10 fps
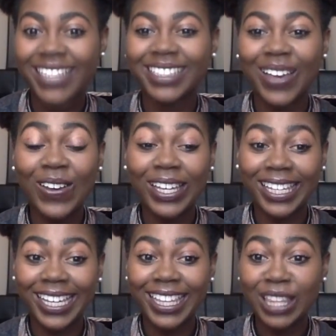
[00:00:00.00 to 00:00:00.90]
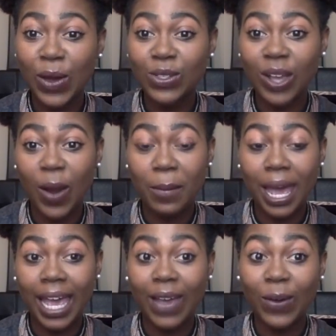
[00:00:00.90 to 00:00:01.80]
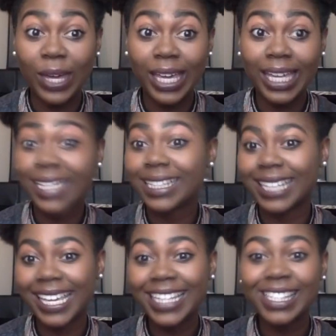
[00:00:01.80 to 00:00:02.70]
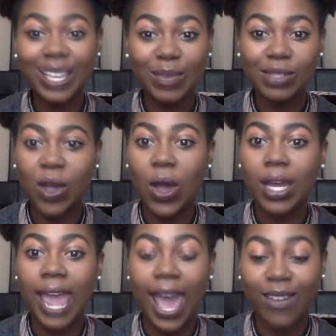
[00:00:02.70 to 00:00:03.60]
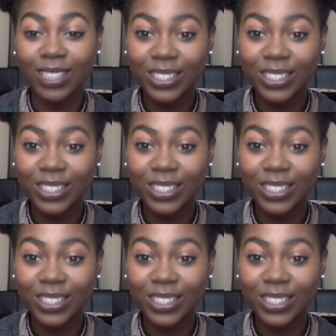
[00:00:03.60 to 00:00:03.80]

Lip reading: So again, those are my quick 10 tips on how to